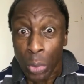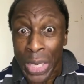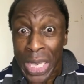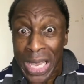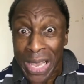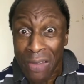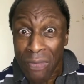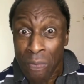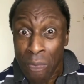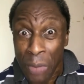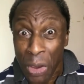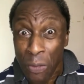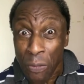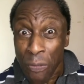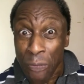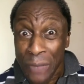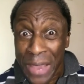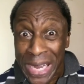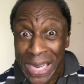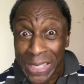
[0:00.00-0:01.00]
We have both
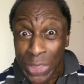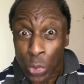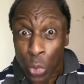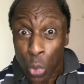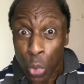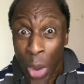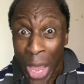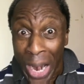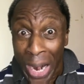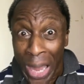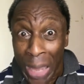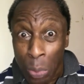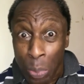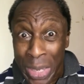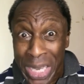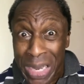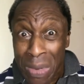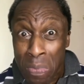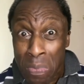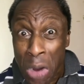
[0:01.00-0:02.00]
fed as well, and
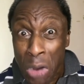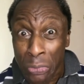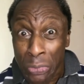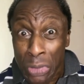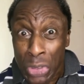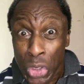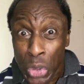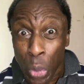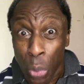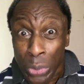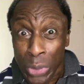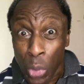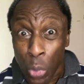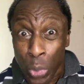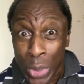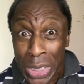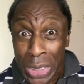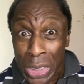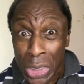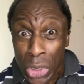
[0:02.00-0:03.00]
we can both endure the
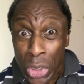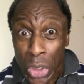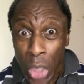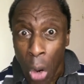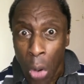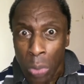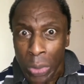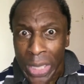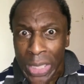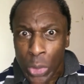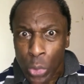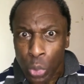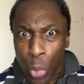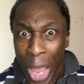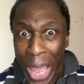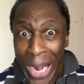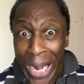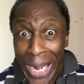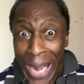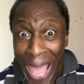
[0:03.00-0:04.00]
winter's cold as
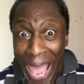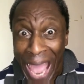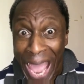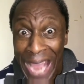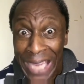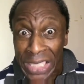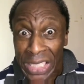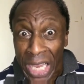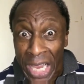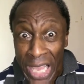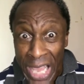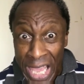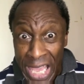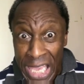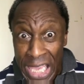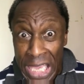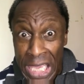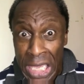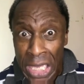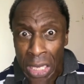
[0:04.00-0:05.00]
well as
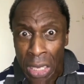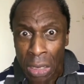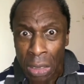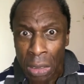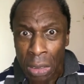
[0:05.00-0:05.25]
he.